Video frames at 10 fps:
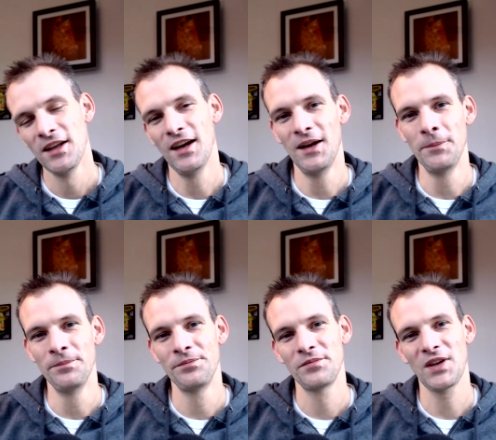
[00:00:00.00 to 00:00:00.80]

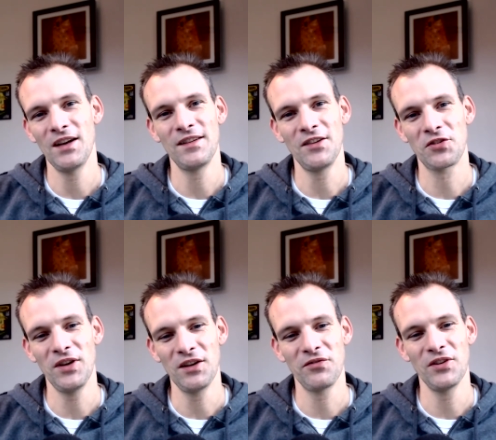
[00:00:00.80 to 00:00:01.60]
um, kind of takes
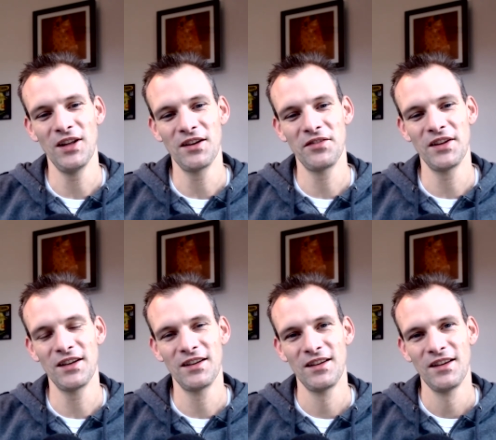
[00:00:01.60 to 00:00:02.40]
credit for a lot of
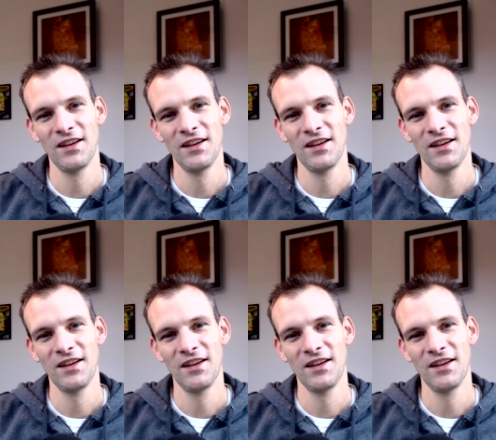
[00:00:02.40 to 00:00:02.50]
the